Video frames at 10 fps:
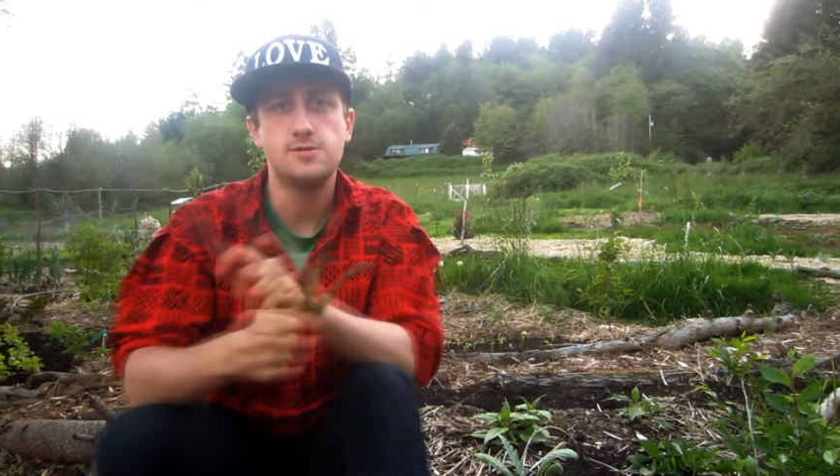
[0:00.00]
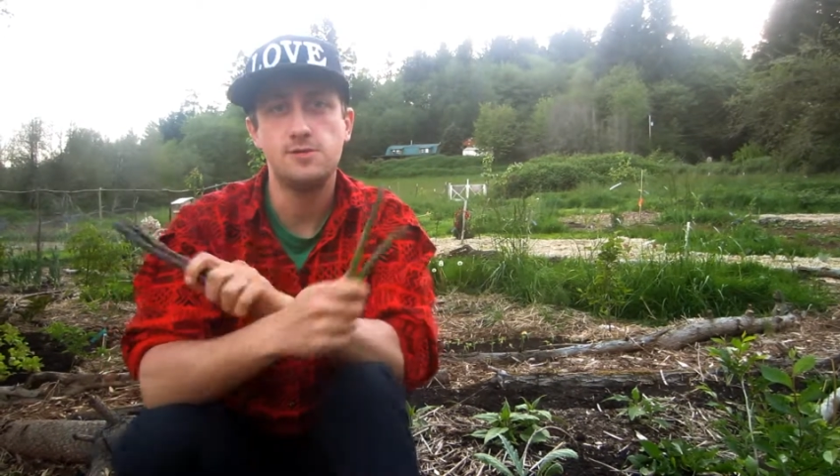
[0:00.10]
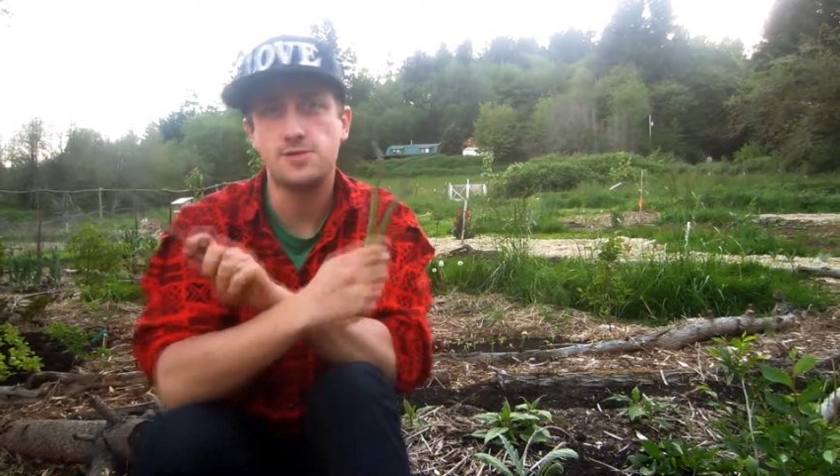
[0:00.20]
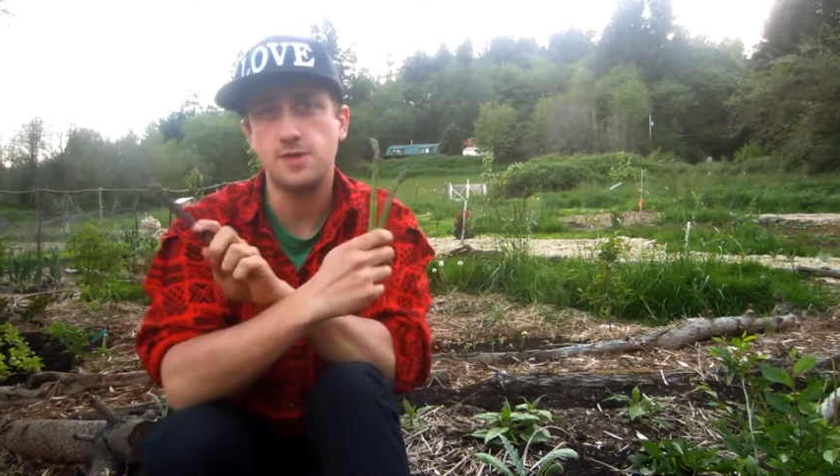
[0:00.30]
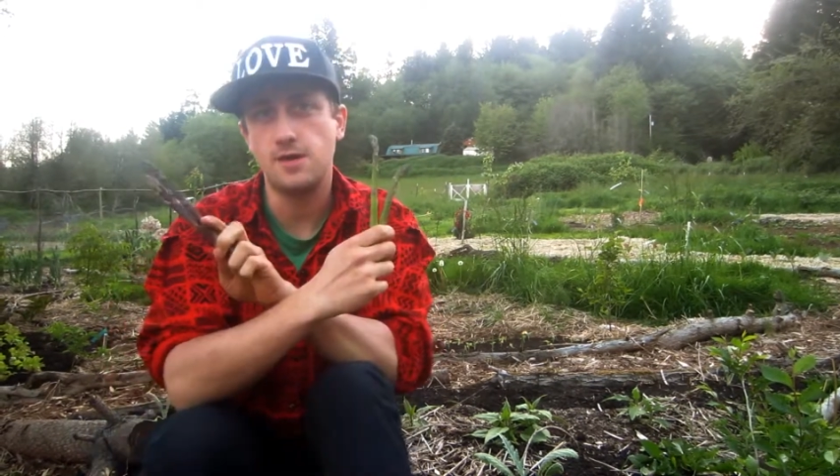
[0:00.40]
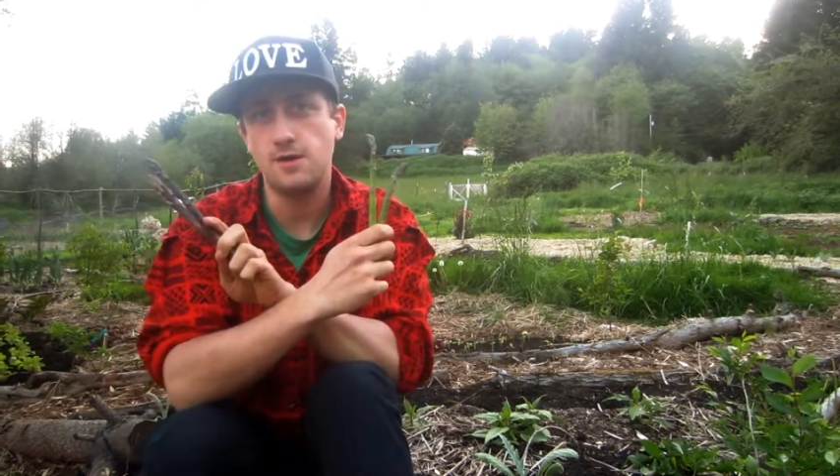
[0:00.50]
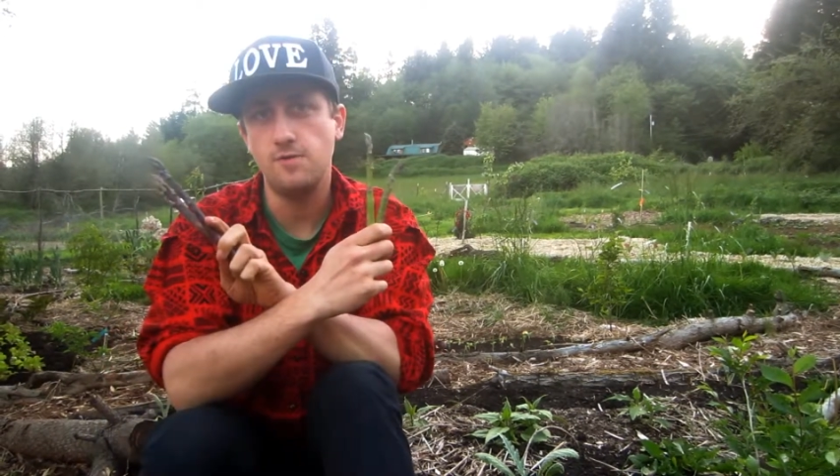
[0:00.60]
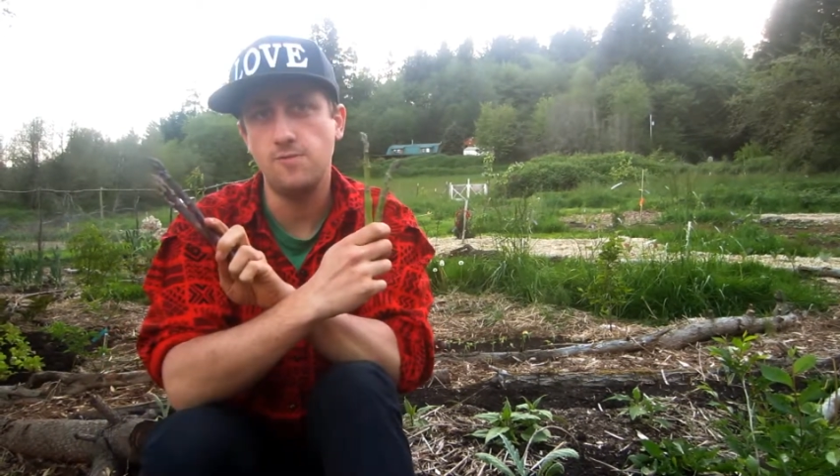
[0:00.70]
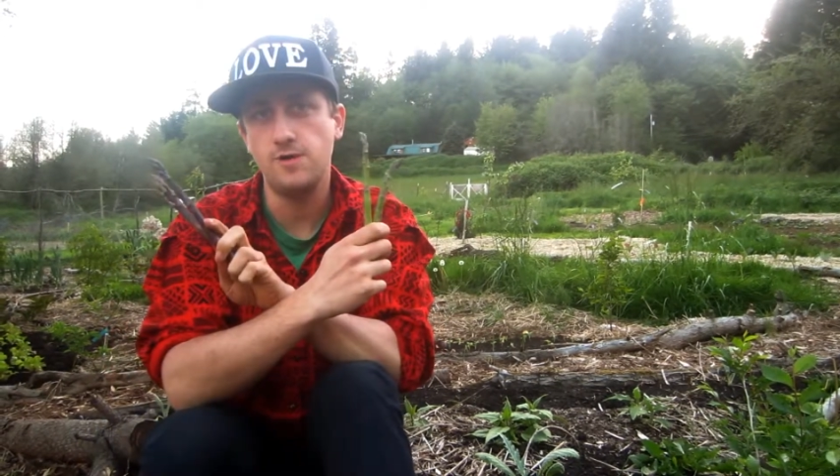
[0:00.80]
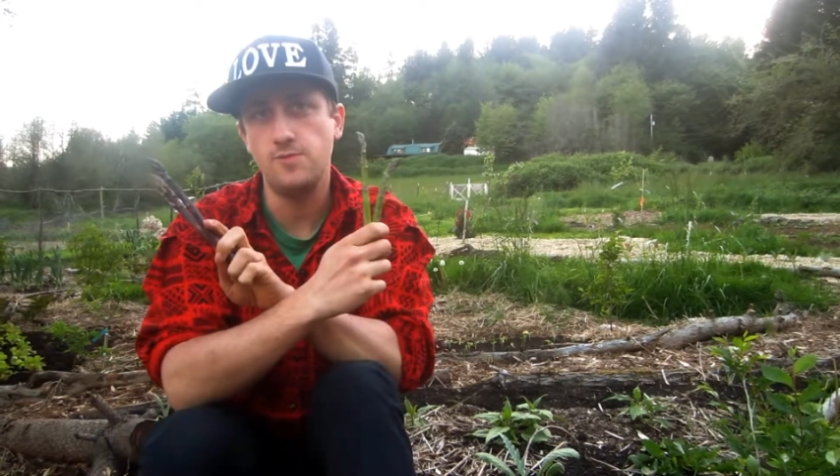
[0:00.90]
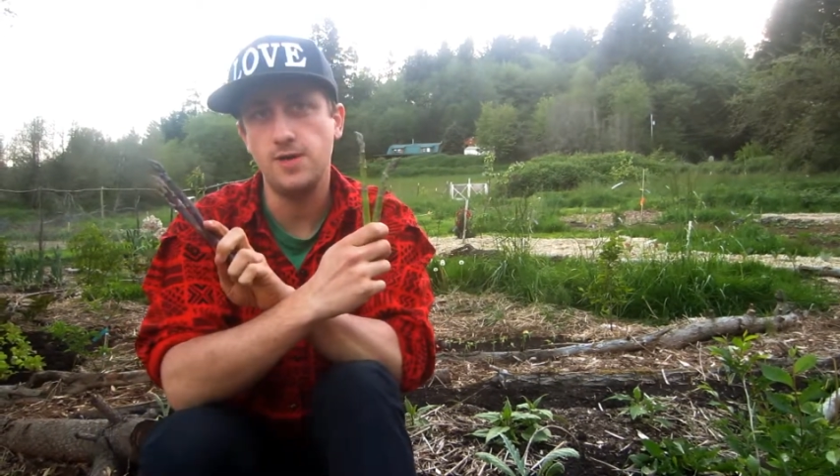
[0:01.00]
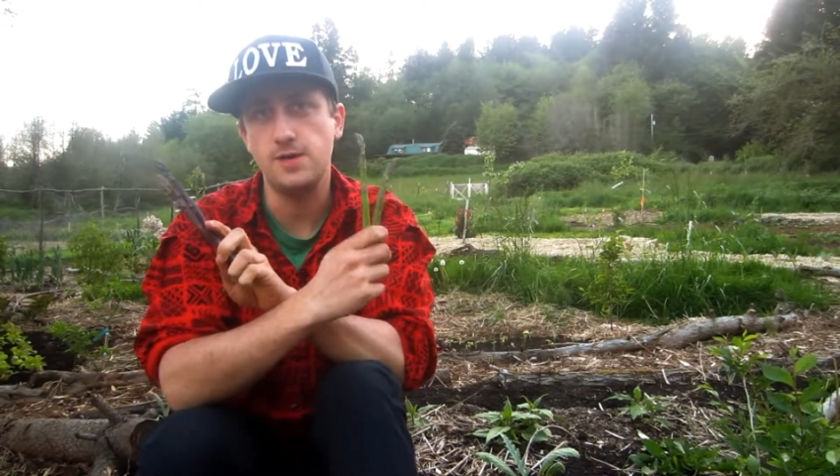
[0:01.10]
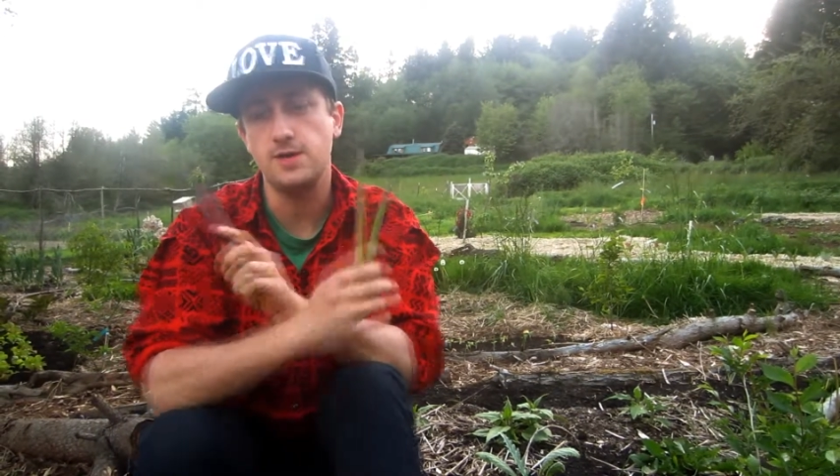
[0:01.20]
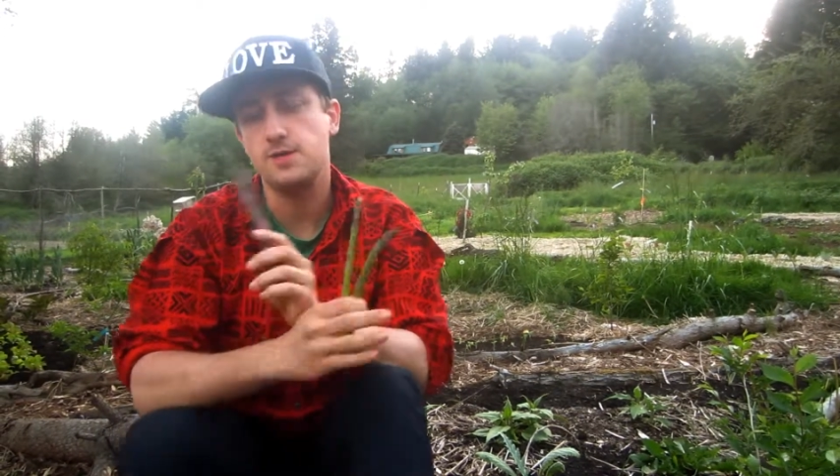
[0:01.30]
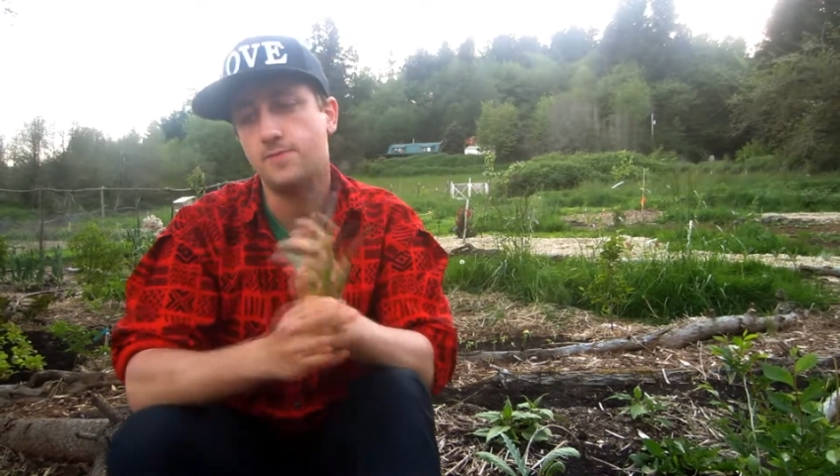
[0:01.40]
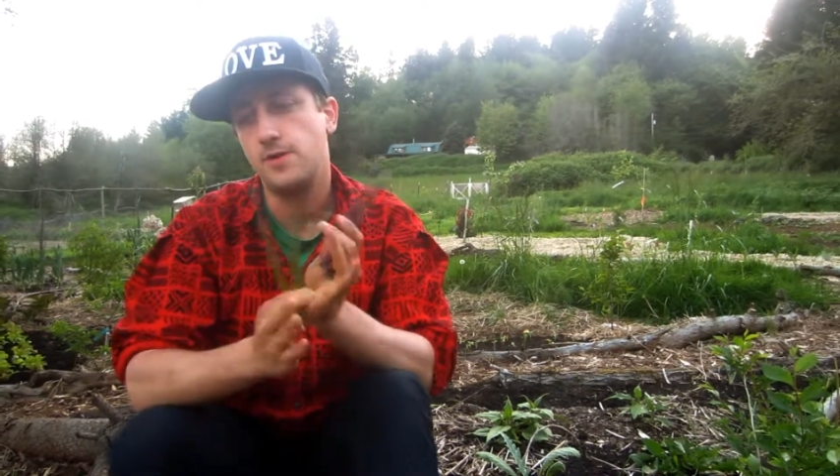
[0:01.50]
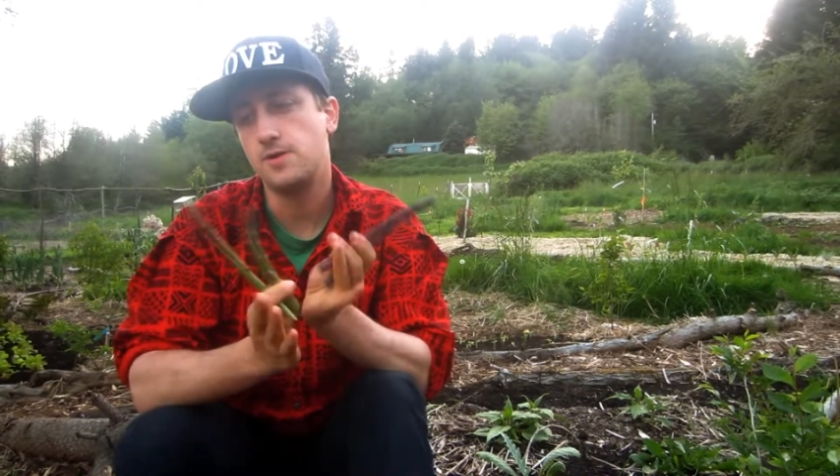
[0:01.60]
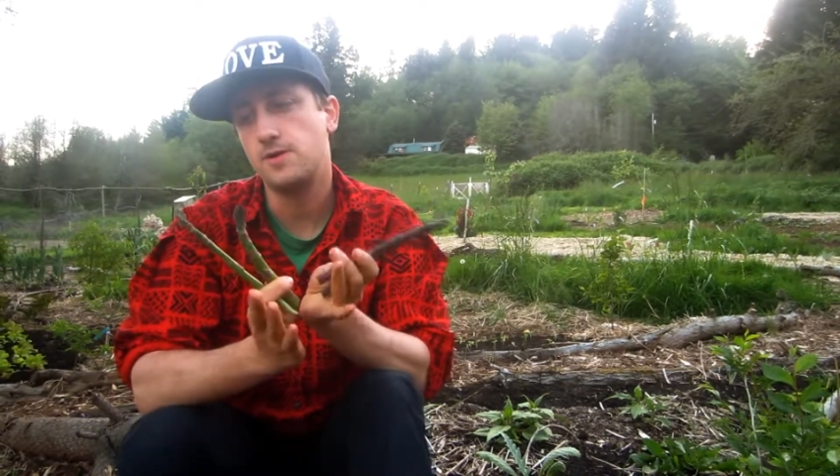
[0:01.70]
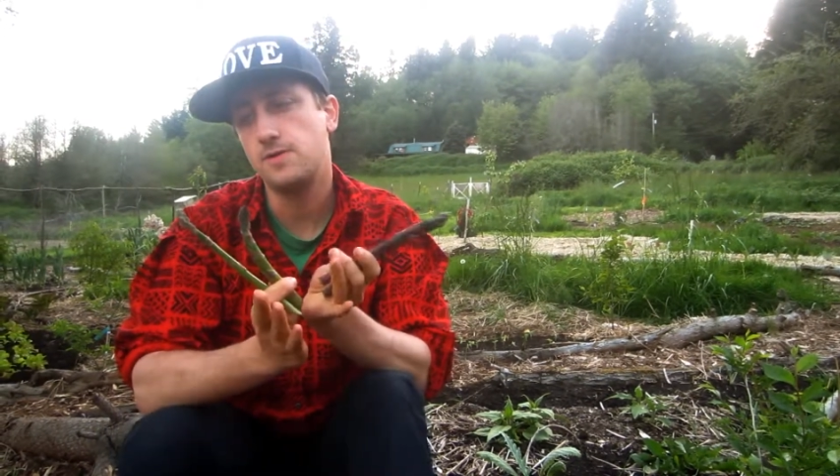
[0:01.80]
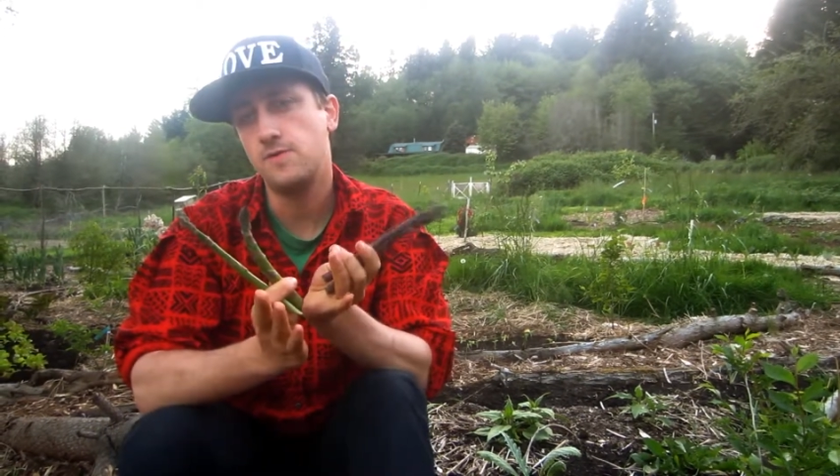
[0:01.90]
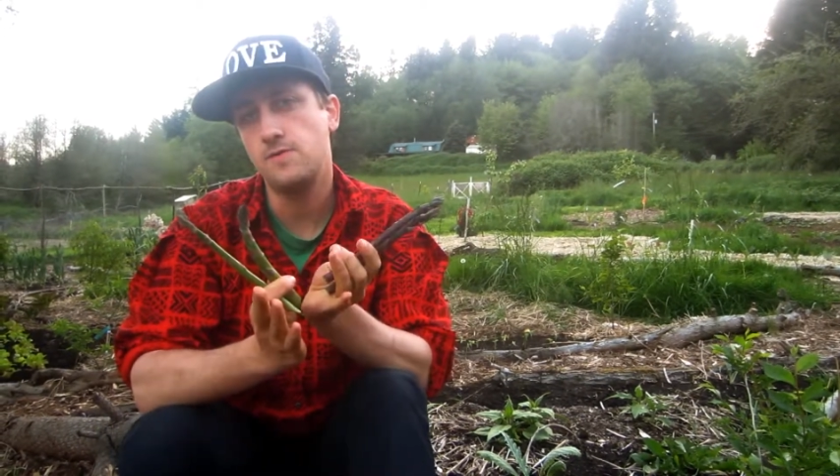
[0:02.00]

So it's like a win-win, asparagus and